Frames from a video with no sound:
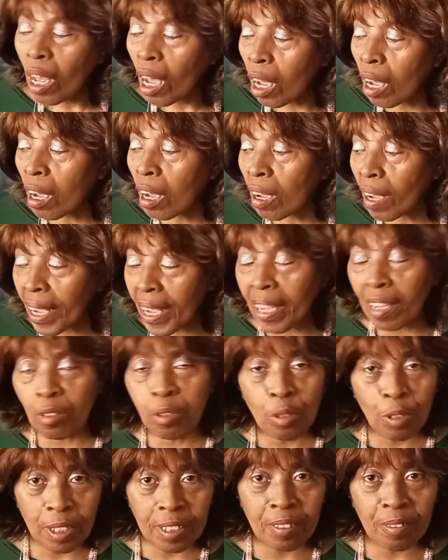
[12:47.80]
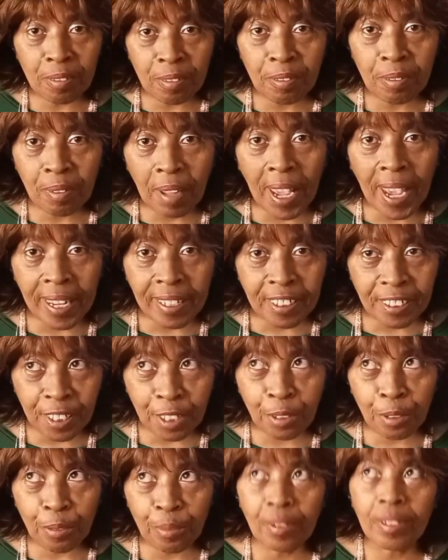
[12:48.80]
uh,
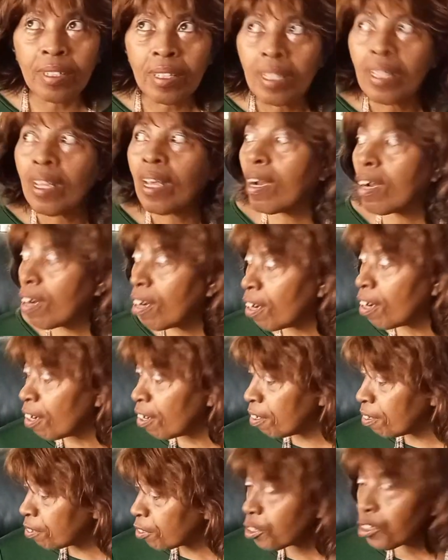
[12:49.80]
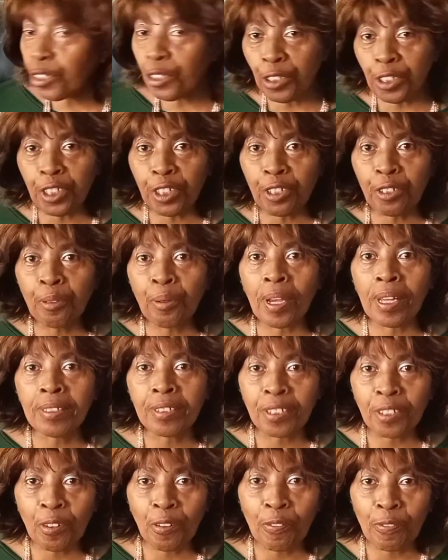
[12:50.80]
antidote to you and
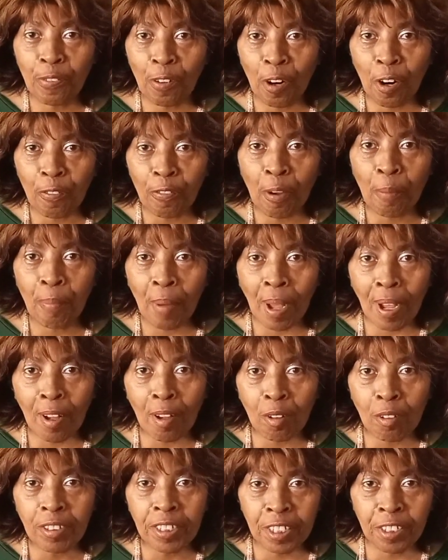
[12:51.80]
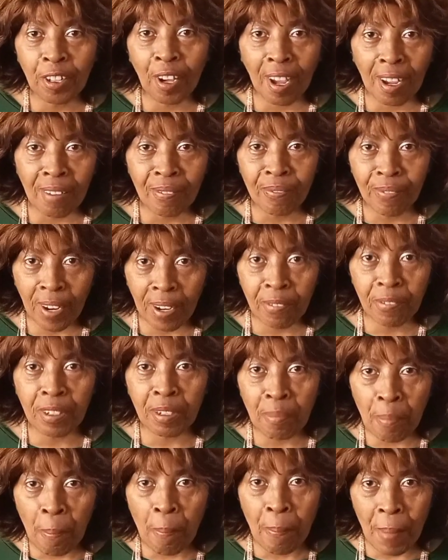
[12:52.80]
so forth, about, you know, our
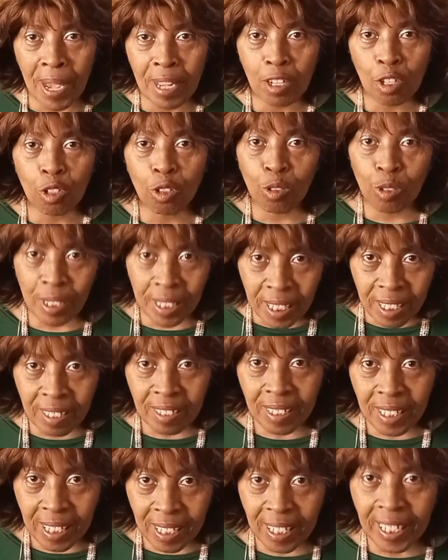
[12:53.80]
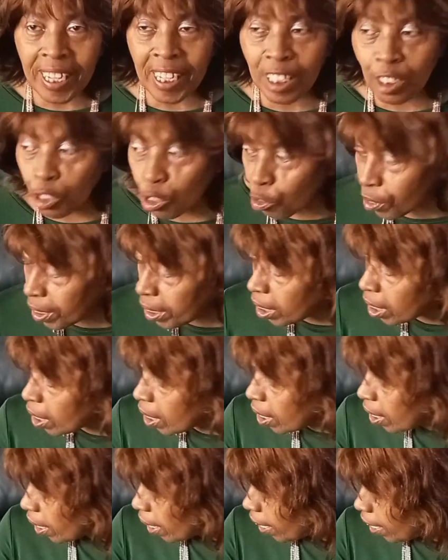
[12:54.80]
family medical history
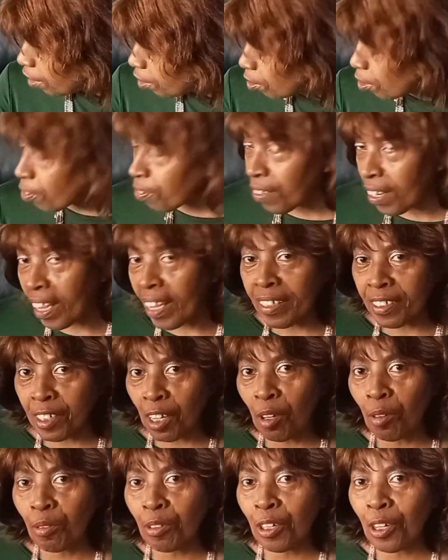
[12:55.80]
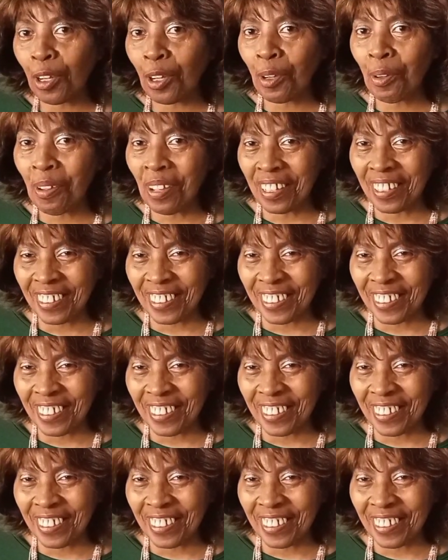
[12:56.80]
and all that. Don't know.